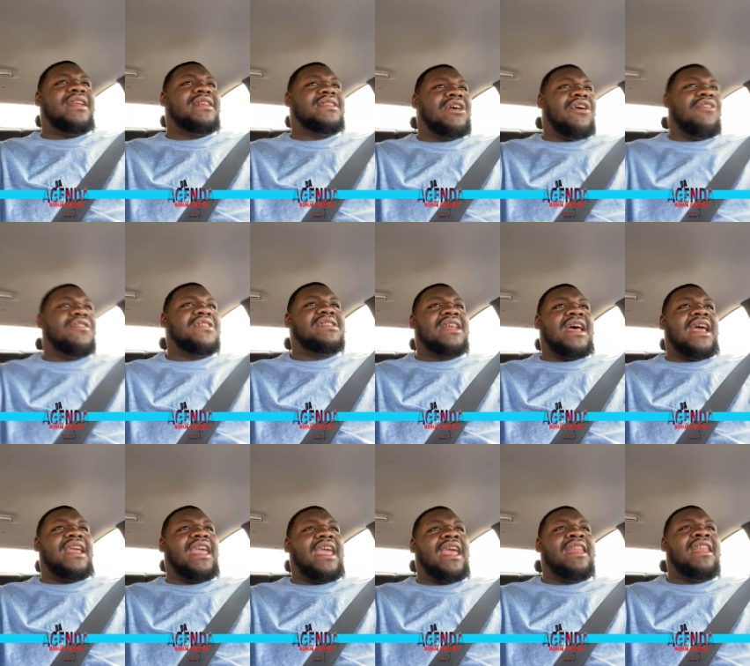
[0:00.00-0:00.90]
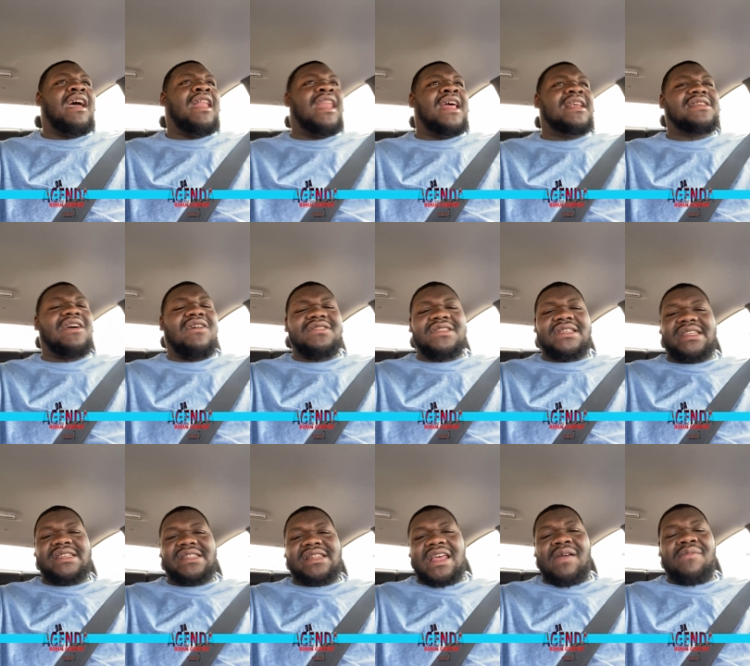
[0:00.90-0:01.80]
So it's like, yeah, now let's go to the
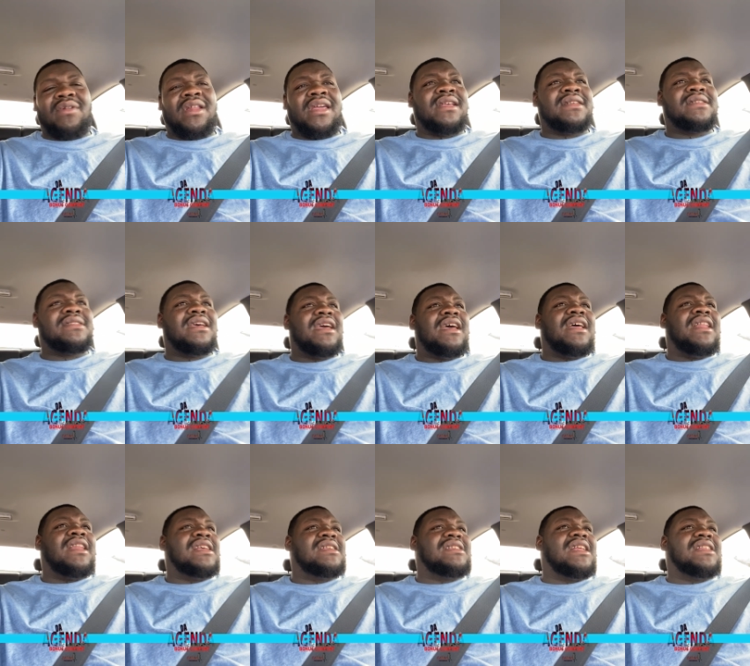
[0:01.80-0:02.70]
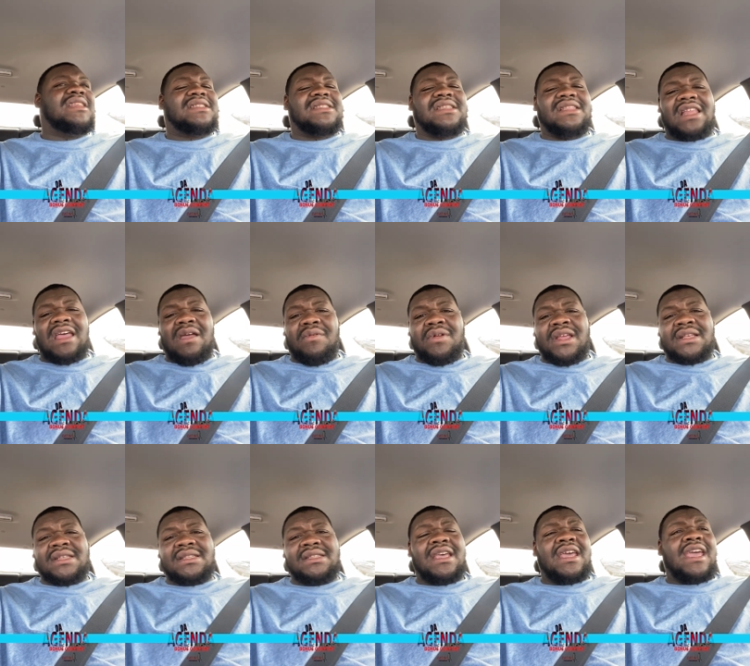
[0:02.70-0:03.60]
celebrities. Let's let the
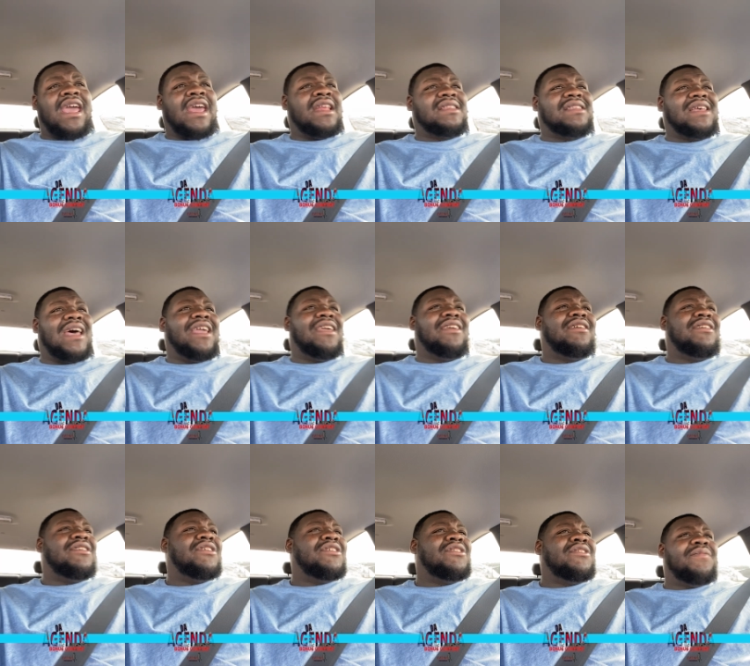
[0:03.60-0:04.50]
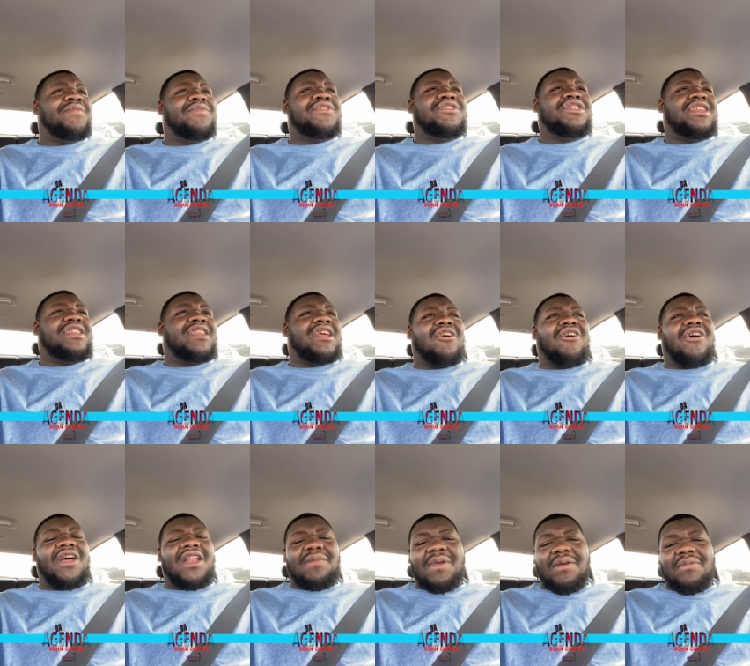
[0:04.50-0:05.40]
celebrities. And it's like, shit that
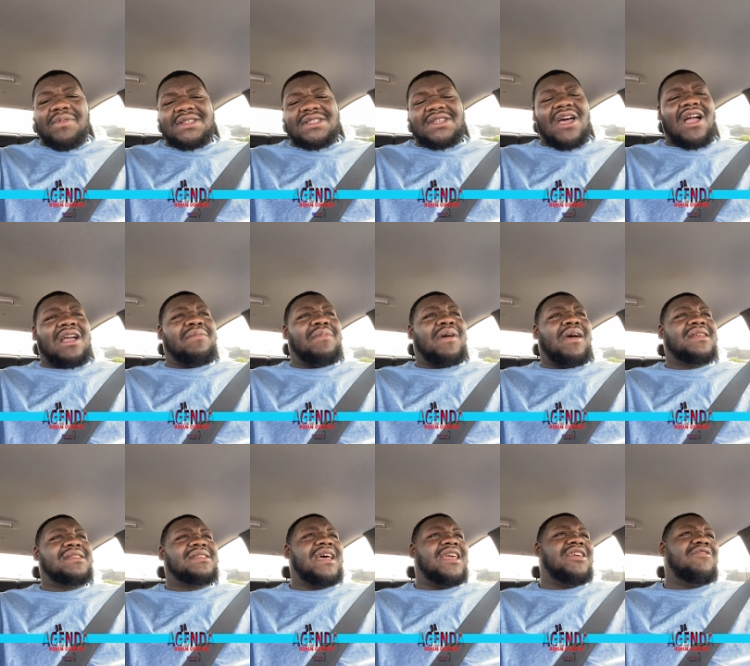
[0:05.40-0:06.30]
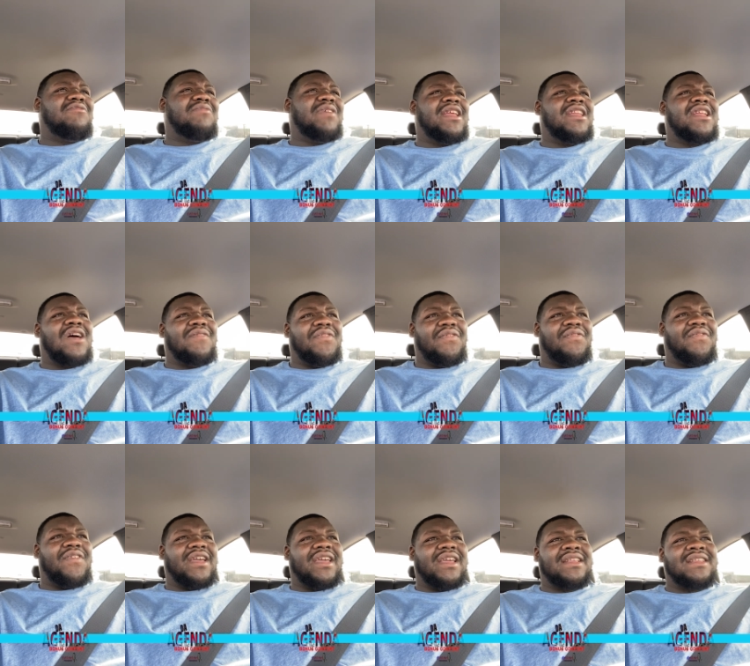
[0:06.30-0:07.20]
Cardi B was talking about, it's like you reading off
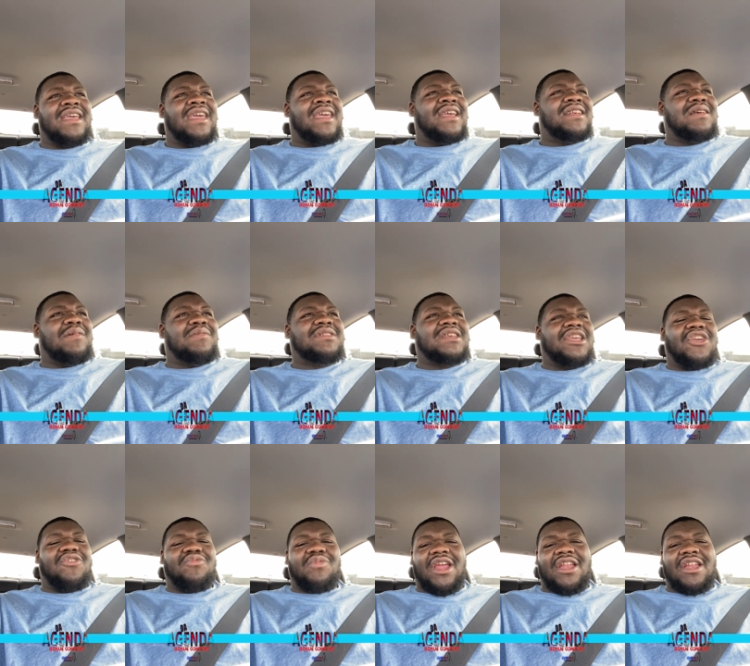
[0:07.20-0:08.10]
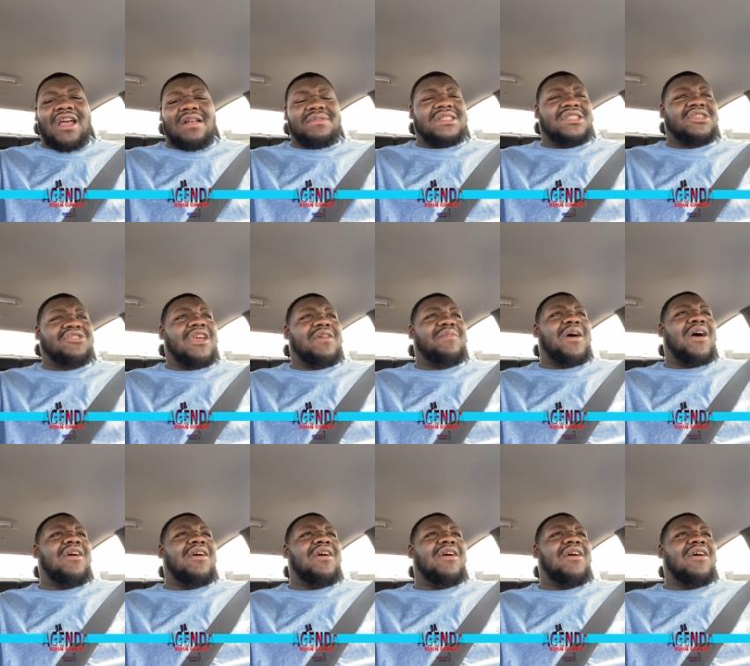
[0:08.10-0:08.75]
it's almost like you're reading off the script.